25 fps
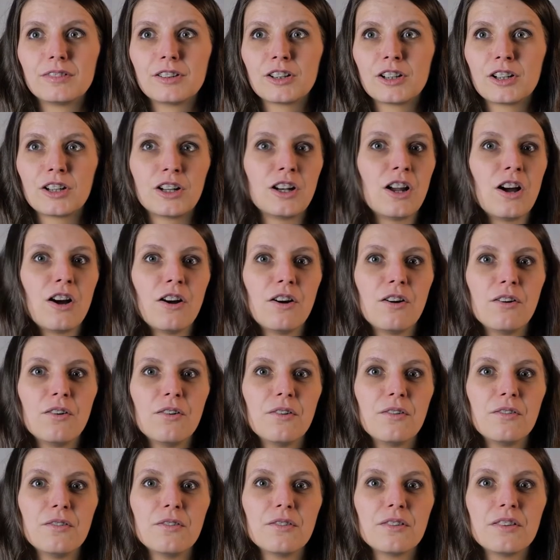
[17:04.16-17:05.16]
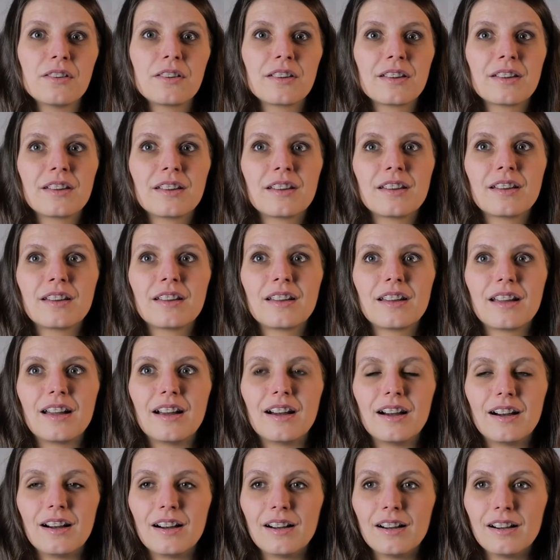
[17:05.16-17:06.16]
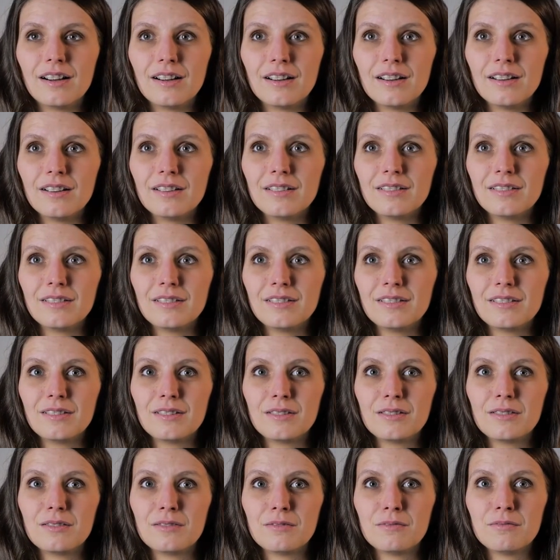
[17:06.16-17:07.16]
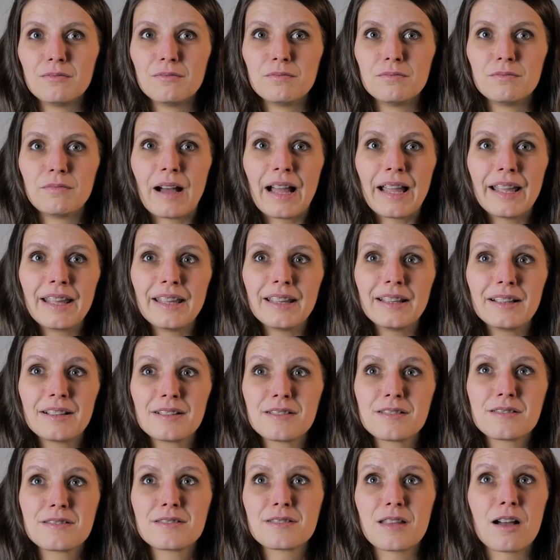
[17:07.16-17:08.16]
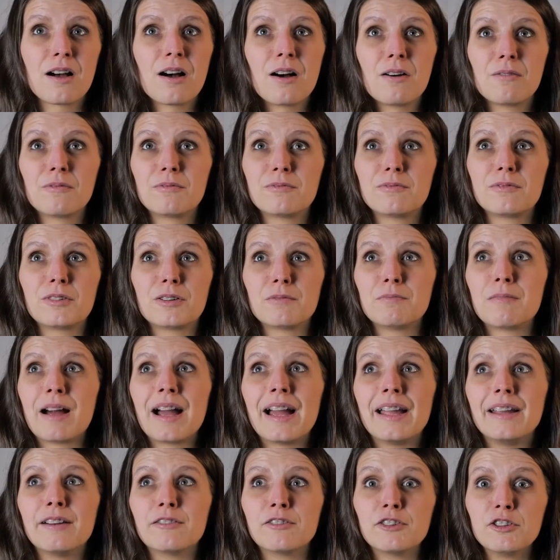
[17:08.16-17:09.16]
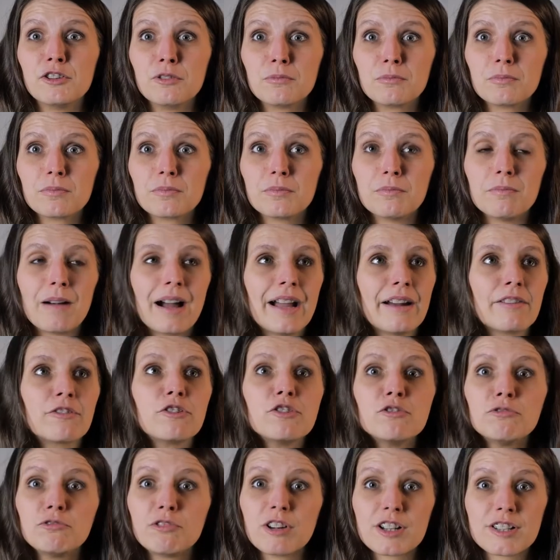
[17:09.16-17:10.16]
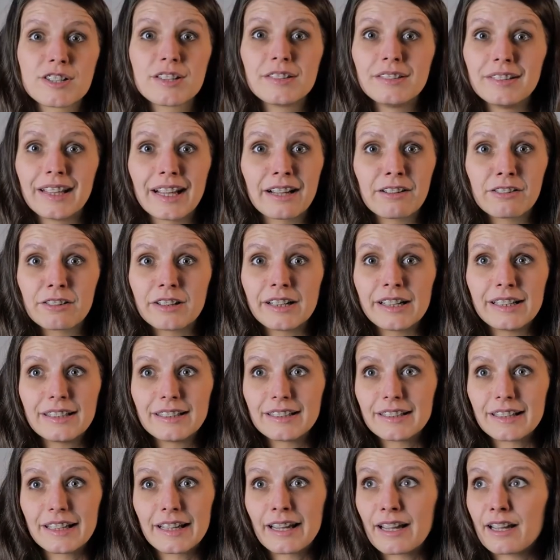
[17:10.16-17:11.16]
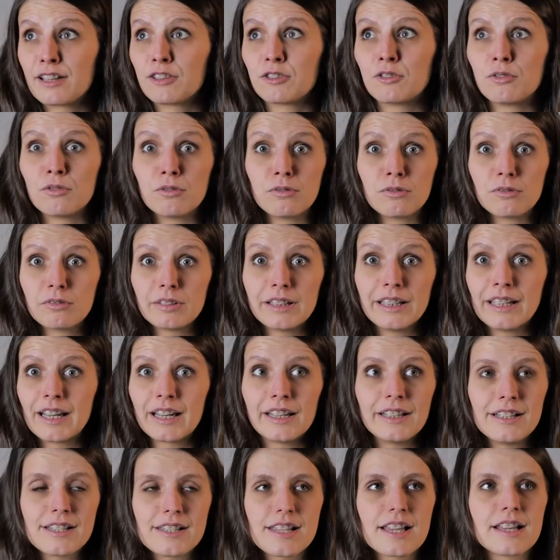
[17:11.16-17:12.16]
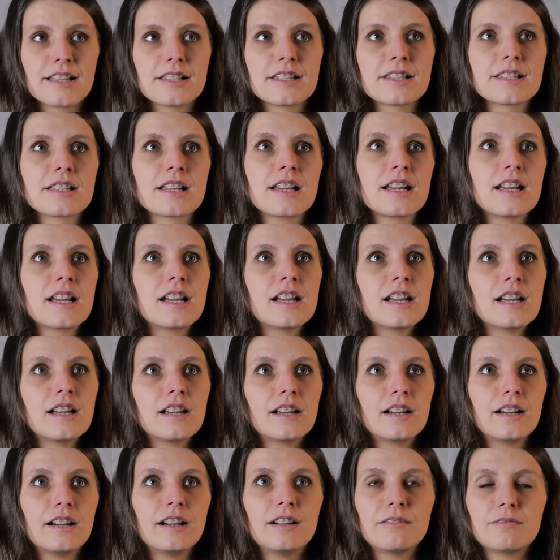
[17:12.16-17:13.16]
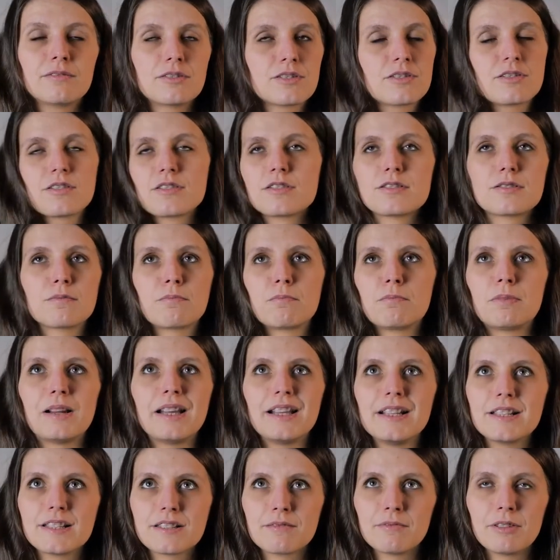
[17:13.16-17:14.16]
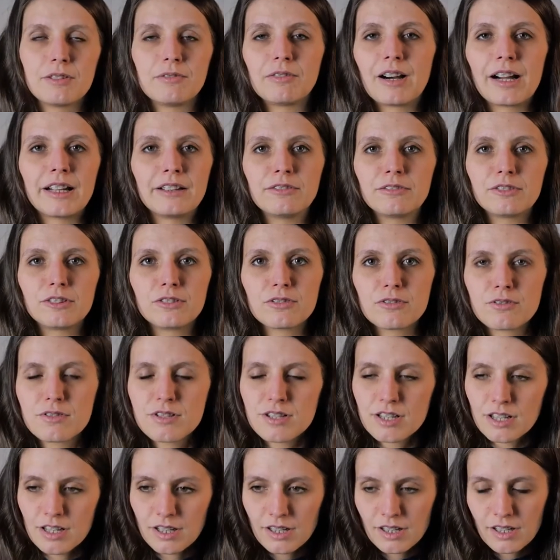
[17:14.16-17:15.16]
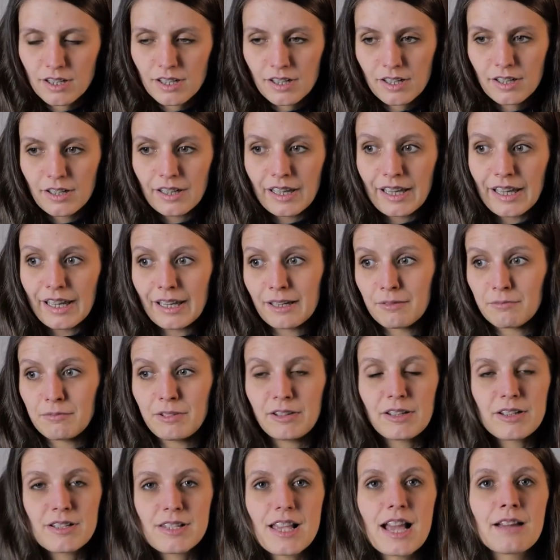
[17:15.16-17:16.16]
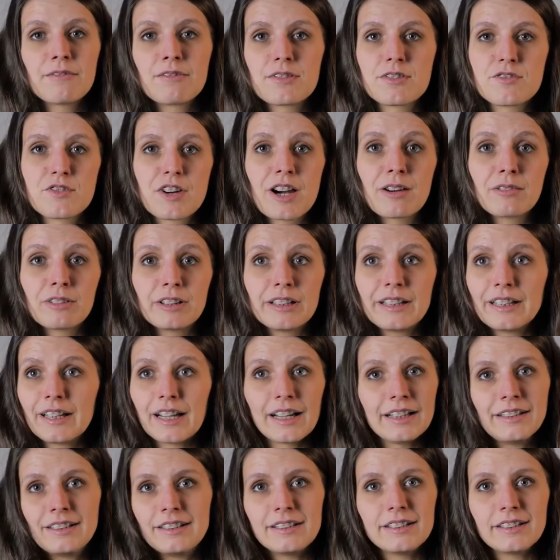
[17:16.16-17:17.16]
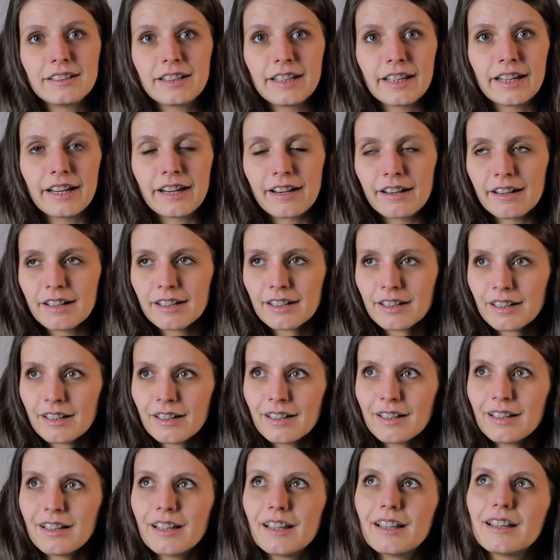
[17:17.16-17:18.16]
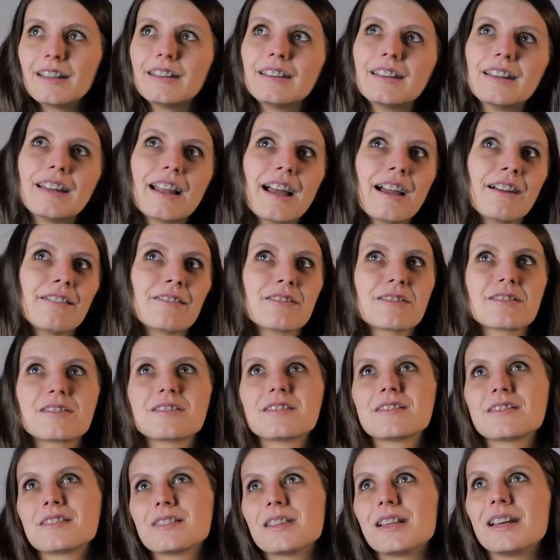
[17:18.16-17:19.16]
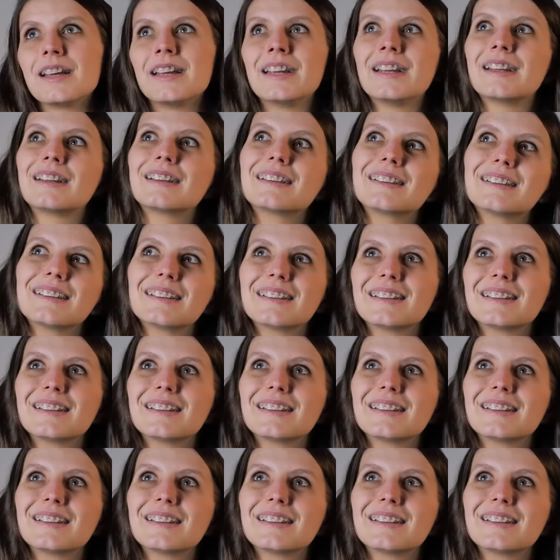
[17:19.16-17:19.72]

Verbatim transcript: clothes, uh, buying stuff for my room. My room wasn't decorated at all in any sense it was just a place with white walls. And because I was traveling, I didn't care. And then I was just like,